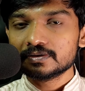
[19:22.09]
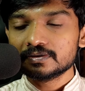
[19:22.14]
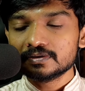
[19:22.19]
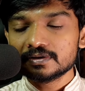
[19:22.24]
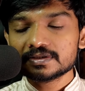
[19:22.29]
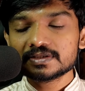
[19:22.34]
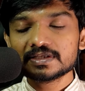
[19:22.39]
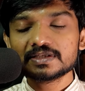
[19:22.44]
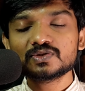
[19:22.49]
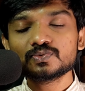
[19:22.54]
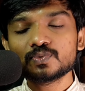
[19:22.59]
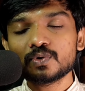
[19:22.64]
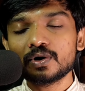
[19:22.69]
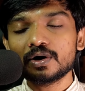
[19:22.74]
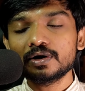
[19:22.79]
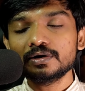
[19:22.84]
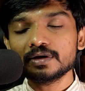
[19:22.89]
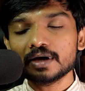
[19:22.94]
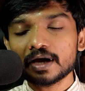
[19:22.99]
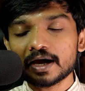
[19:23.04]
This is
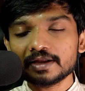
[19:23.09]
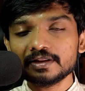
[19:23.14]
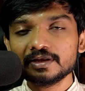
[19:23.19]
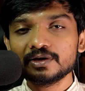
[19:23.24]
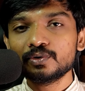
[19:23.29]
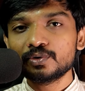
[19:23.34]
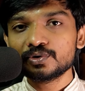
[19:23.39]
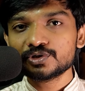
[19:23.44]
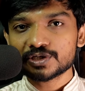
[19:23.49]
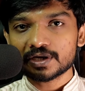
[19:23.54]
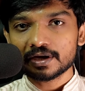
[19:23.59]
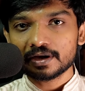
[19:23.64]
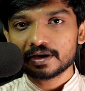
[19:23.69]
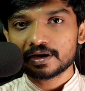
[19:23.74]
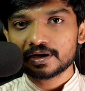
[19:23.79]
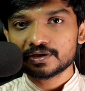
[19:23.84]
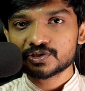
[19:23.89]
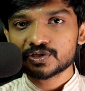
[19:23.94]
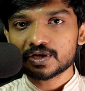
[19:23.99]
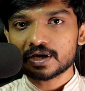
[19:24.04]
what Adiguru
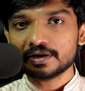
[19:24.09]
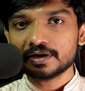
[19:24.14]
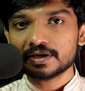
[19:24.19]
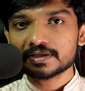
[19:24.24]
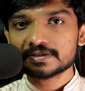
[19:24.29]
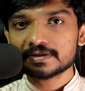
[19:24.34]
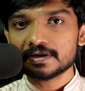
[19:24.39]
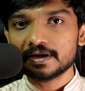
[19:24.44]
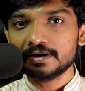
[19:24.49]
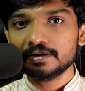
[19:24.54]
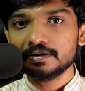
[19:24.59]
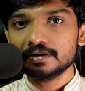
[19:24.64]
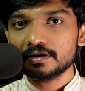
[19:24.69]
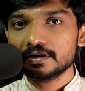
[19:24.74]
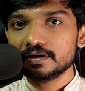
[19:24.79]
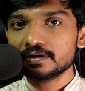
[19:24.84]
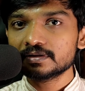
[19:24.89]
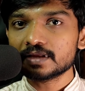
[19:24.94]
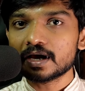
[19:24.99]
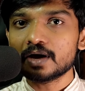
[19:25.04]
Shankaracharya said
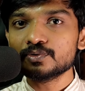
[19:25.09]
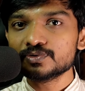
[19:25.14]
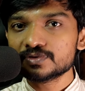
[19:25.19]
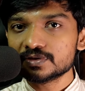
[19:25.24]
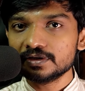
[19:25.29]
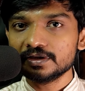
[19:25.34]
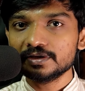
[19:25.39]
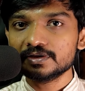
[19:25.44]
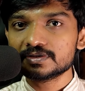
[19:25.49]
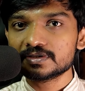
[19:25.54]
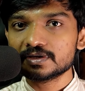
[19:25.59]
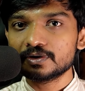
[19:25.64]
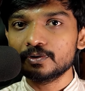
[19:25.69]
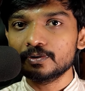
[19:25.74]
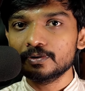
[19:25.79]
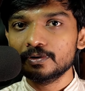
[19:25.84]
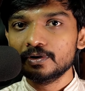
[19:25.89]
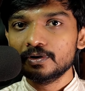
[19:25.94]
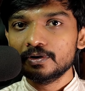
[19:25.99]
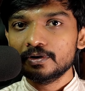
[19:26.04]
1,000 years ago.